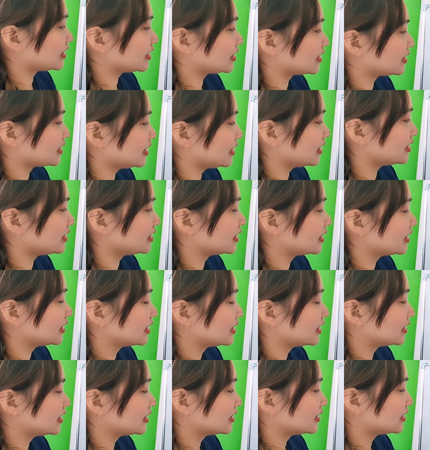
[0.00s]
is
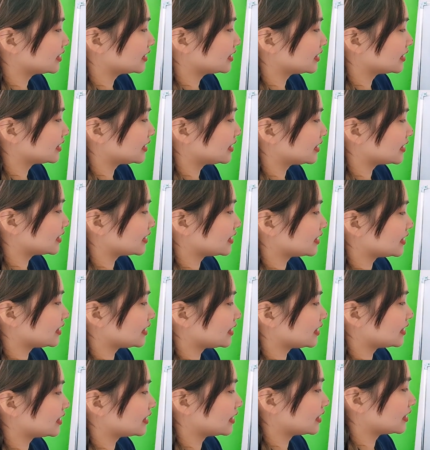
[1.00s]
60
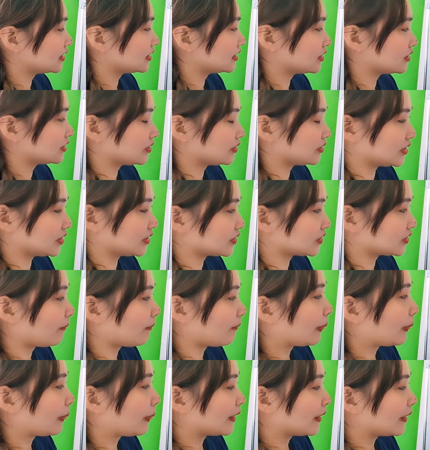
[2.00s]
degrees.
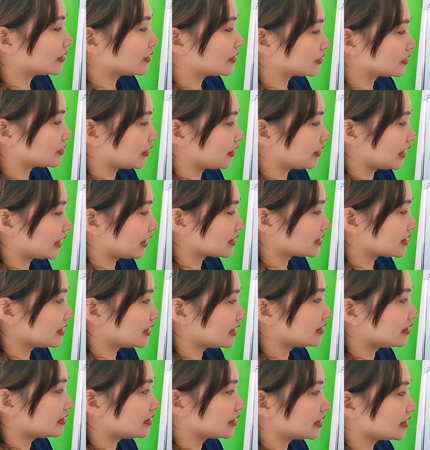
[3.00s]
So x here
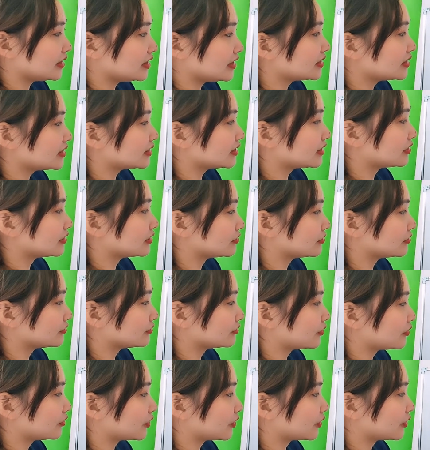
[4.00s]
is
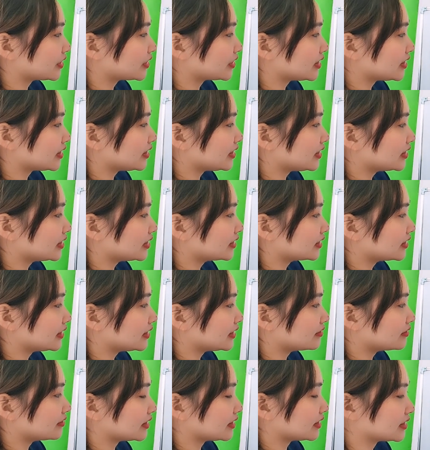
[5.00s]
40
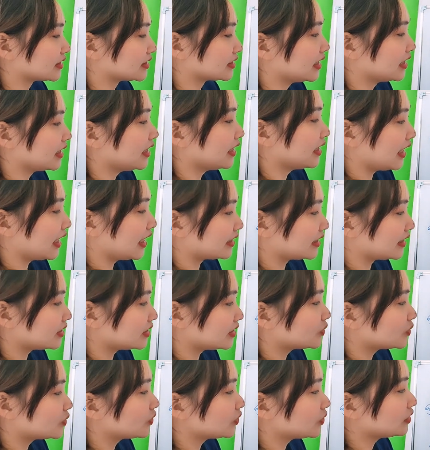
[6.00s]
degrees. And this
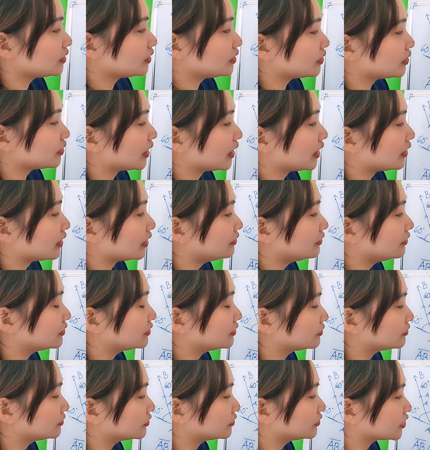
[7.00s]
one we have
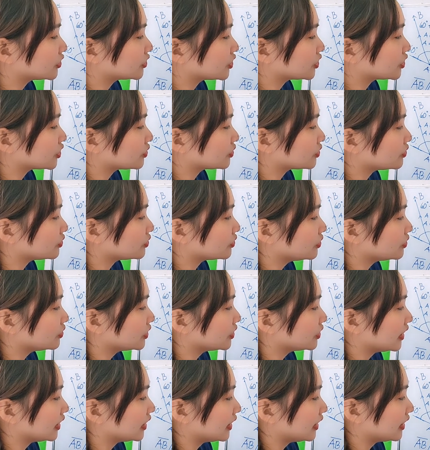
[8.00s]

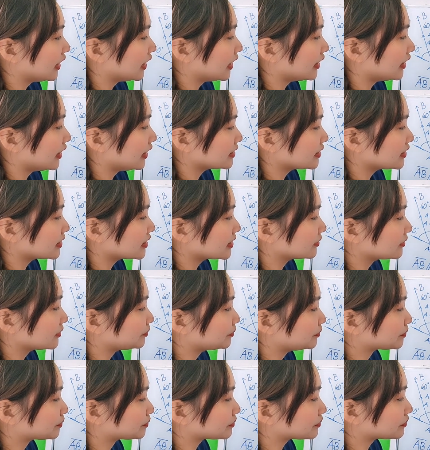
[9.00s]
2x,
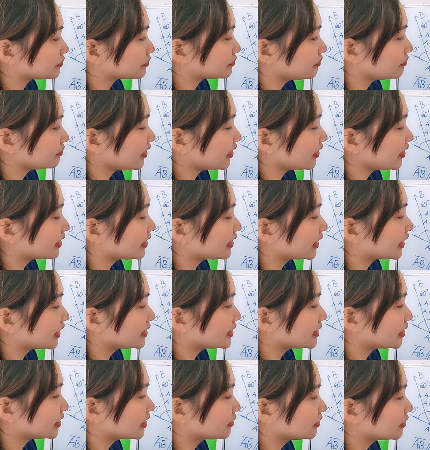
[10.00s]
that is
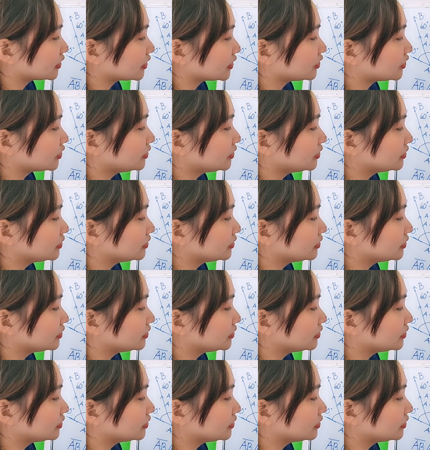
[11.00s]
equal to